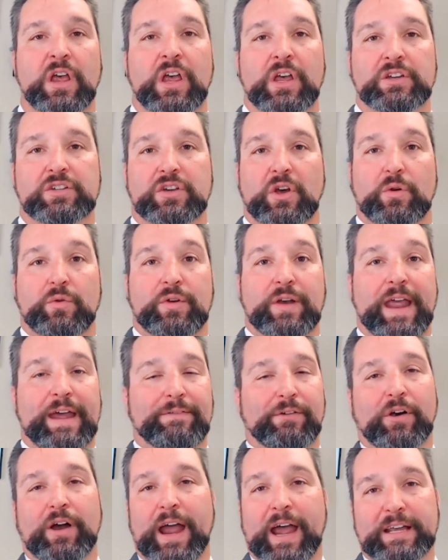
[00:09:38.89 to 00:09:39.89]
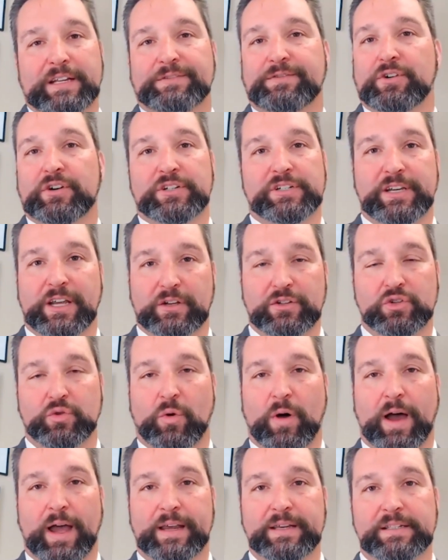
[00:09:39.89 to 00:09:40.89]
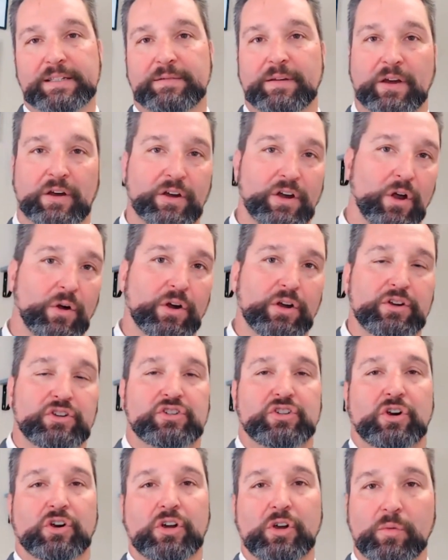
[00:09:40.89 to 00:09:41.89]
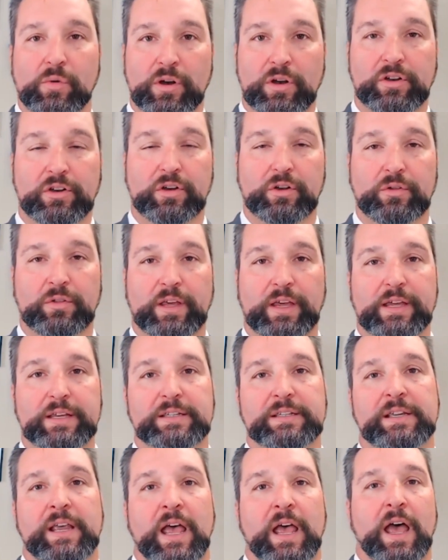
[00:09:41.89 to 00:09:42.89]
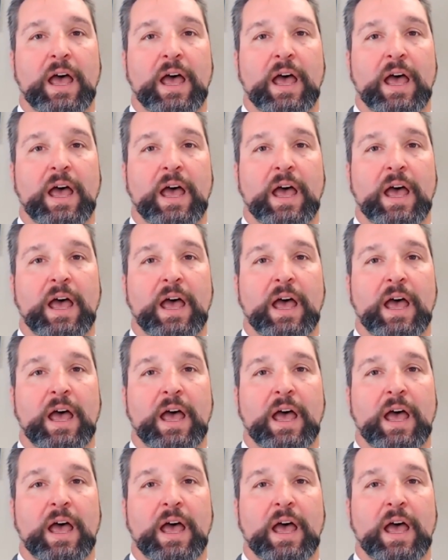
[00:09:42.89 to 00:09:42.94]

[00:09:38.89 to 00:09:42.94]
So never ask for a sale twice. Are you sure you want to do this?